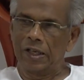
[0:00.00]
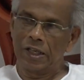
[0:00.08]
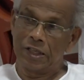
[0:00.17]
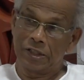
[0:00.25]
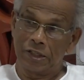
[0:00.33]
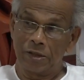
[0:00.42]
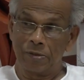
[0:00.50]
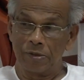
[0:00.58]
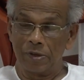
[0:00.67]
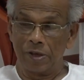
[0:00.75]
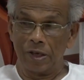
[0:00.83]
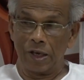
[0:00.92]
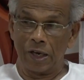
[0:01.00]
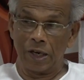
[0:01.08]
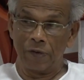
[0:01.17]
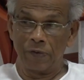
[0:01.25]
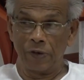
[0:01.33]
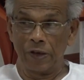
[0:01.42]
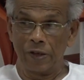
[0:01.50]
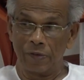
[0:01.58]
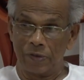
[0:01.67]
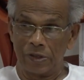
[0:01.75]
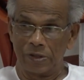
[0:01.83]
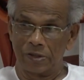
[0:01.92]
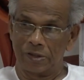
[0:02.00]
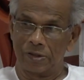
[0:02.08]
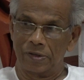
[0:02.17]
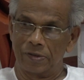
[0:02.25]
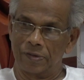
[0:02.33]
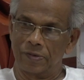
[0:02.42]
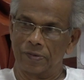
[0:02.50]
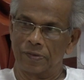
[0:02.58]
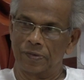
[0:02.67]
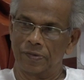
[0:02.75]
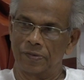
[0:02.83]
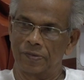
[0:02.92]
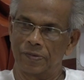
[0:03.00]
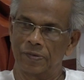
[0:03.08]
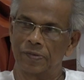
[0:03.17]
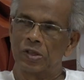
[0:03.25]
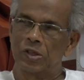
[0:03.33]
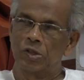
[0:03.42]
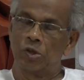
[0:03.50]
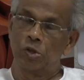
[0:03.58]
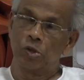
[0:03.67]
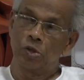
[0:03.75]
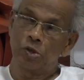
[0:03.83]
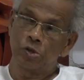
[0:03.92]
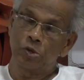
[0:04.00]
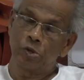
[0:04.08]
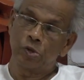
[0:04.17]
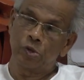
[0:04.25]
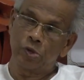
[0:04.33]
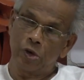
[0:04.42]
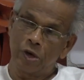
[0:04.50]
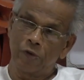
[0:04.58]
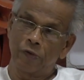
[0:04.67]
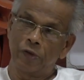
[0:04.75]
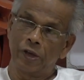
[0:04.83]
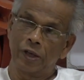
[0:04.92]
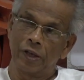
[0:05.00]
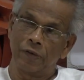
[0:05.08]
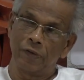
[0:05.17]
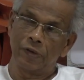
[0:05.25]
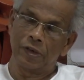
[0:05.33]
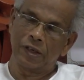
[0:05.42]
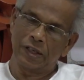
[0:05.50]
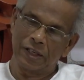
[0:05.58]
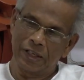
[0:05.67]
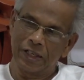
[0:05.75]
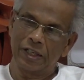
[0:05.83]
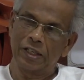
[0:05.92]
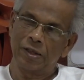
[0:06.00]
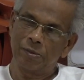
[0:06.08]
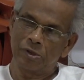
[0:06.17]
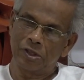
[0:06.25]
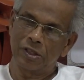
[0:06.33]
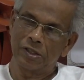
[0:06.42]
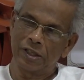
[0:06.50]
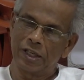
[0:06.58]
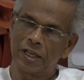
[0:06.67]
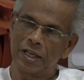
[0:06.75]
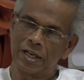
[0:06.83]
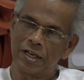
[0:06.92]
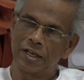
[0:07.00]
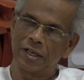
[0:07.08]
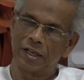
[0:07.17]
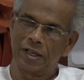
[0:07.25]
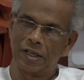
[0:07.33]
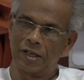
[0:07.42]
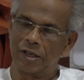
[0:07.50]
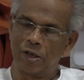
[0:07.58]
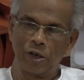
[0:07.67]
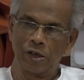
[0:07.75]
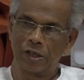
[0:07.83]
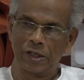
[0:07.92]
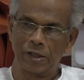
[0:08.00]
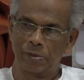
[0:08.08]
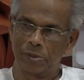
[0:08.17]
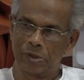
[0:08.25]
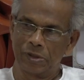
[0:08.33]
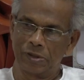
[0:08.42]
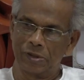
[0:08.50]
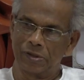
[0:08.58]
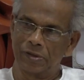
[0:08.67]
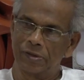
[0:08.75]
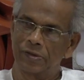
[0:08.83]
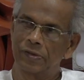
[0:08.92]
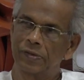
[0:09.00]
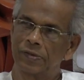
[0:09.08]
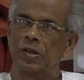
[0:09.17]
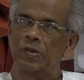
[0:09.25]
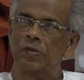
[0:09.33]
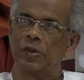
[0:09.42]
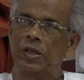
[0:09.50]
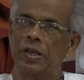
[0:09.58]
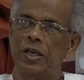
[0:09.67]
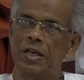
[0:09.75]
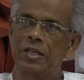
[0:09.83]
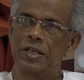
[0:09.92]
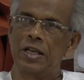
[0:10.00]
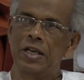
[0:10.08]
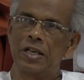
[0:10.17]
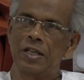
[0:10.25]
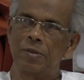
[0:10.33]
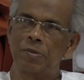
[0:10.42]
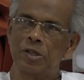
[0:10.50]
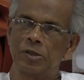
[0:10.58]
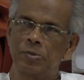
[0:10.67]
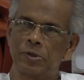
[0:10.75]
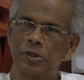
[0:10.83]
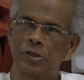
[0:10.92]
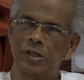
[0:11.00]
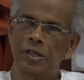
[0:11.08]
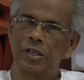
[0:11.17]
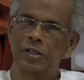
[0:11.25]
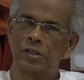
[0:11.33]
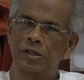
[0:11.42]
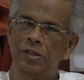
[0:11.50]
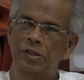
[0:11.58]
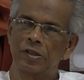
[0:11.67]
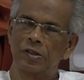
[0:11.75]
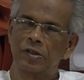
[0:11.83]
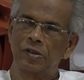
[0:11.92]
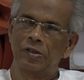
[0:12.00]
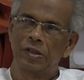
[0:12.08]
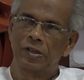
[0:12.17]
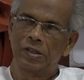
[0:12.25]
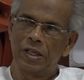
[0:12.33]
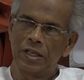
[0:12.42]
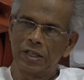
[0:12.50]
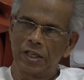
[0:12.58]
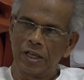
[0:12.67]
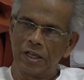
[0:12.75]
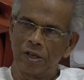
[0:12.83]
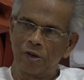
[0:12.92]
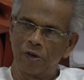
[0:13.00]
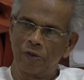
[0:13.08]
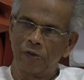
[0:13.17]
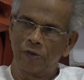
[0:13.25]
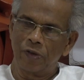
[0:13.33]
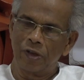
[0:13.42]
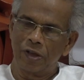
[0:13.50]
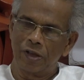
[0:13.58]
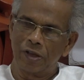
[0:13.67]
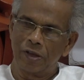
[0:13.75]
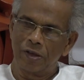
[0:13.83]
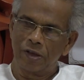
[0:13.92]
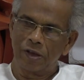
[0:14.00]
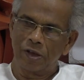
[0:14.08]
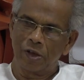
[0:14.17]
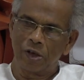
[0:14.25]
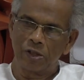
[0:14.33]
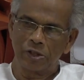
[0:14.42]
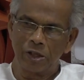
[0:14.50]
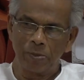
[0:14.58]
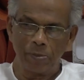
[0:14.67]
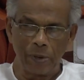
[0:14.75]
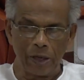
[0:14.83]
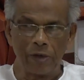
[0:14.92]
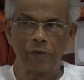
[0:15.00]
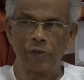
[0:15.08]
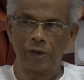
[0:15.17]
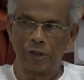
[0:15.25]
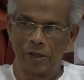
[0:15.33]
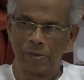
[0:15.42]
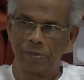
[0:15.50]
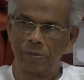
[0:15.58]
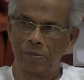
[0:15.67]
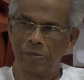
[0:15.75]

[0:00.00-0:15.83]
is in unforgiveness. So those who do not forgive hurt themselves again and again, not the other person. We retain them as prisoners, thinking of causing pain for them